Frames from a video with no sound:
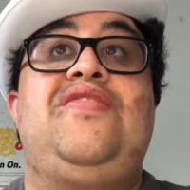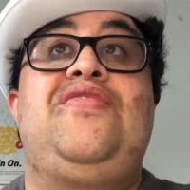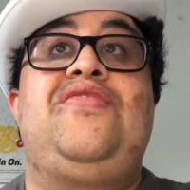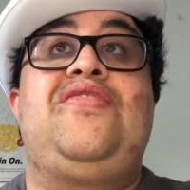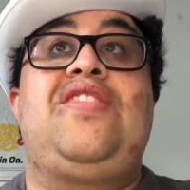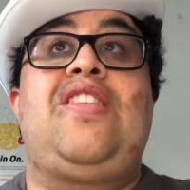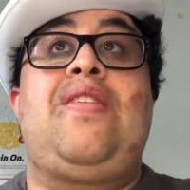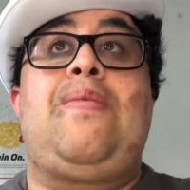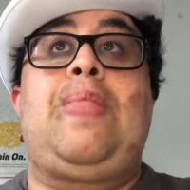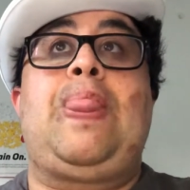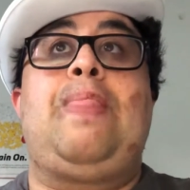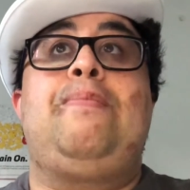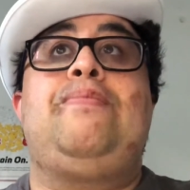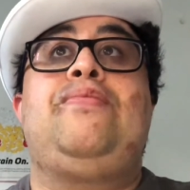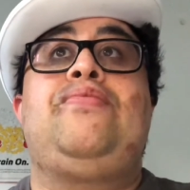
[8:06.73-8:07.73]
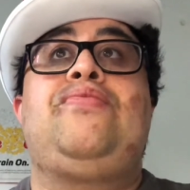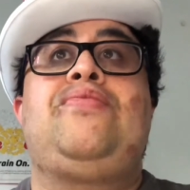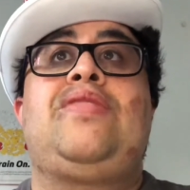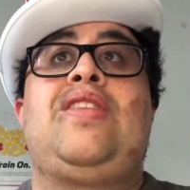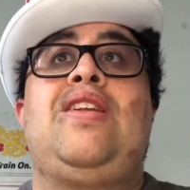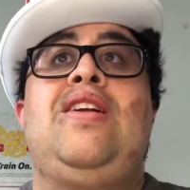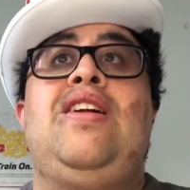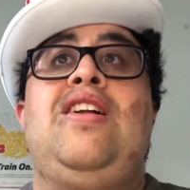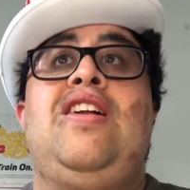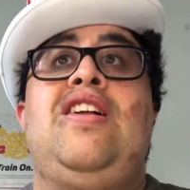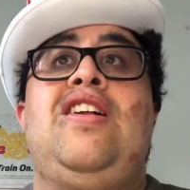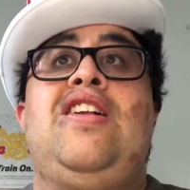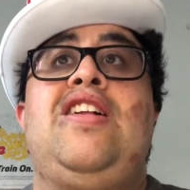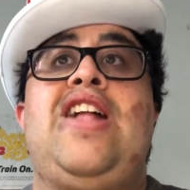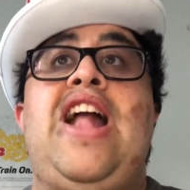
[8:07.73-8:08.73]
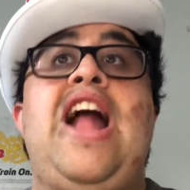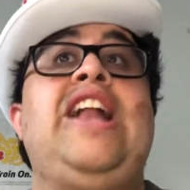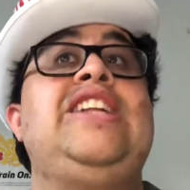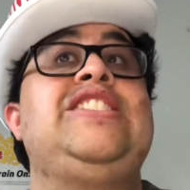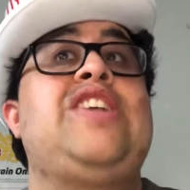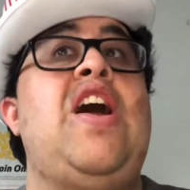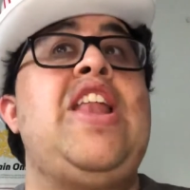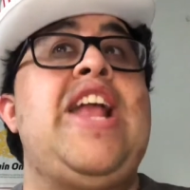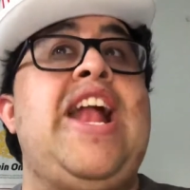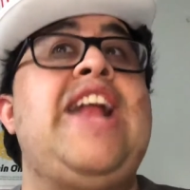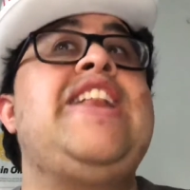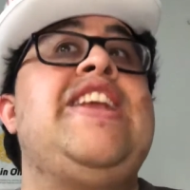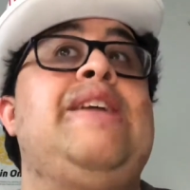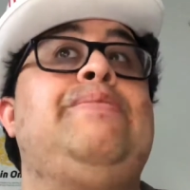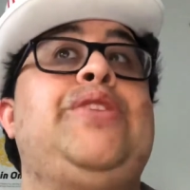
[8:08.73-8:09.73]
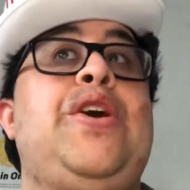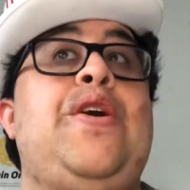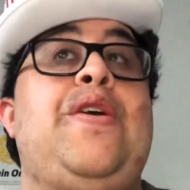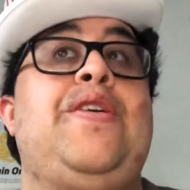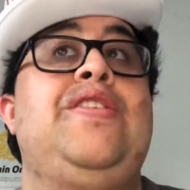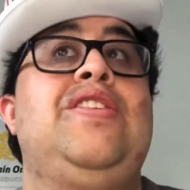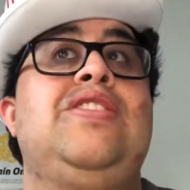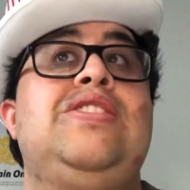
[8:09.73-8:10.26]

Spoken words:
And he's kind of eating him too.